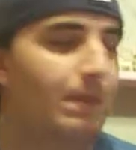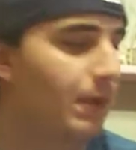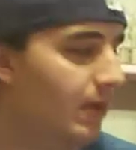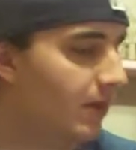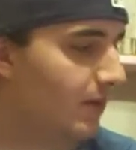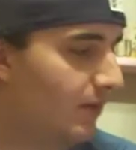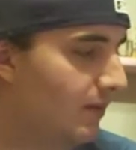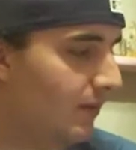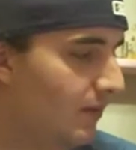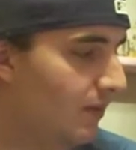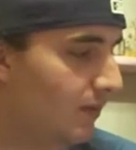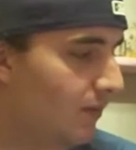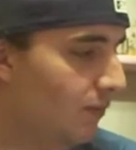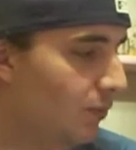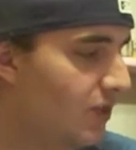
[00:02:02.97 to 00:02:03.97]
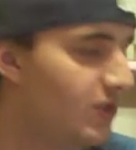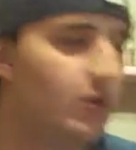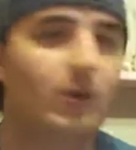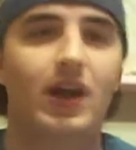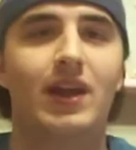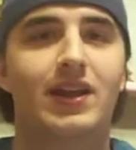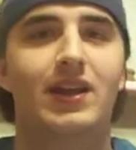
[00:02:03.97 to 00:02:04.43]
but we still
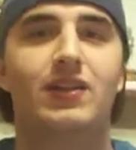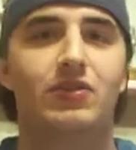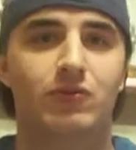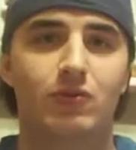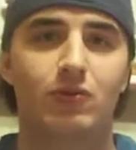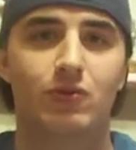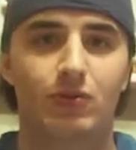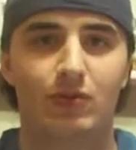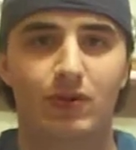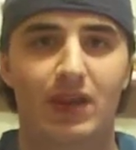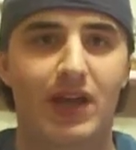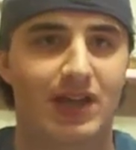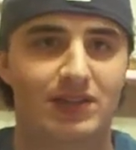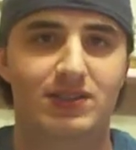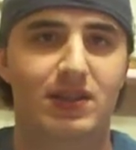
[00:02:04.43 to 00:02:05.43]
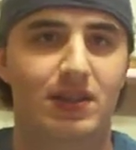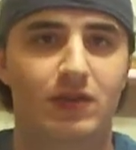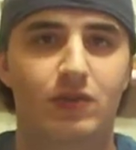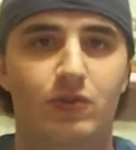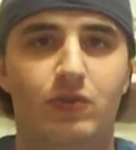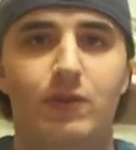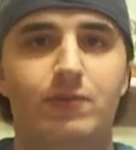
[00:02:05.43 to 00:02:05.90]
got to get through Last Stand on
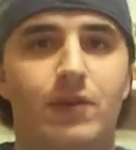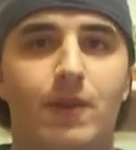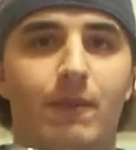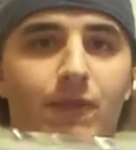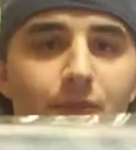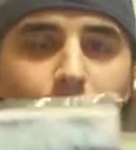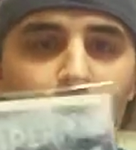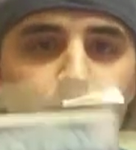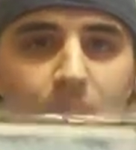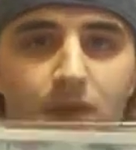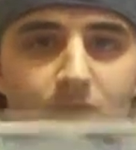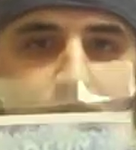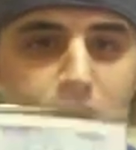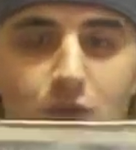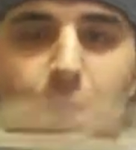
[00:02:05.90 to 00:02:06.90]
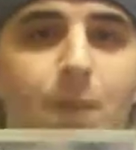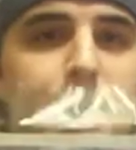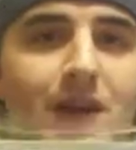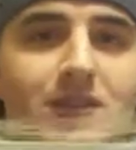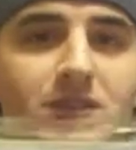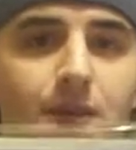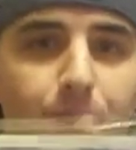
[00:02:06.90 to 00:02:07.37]
New Krypton before
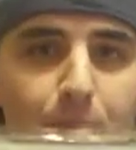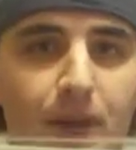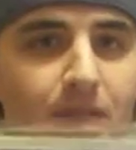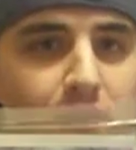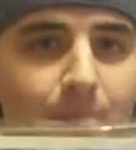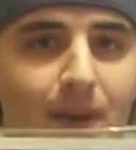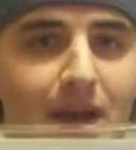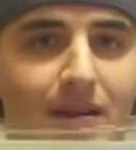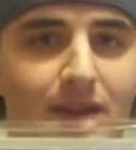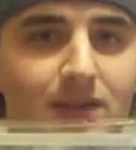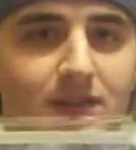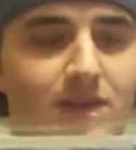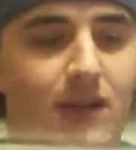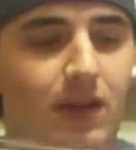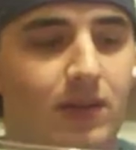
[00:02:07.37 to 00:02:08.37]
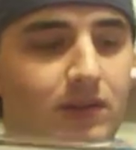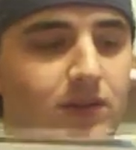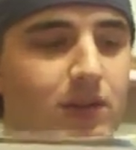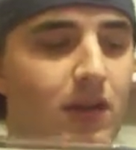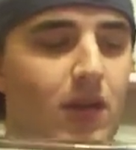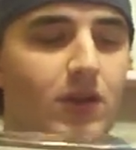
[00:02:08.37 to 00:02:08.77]
Superman's completely back in his titles.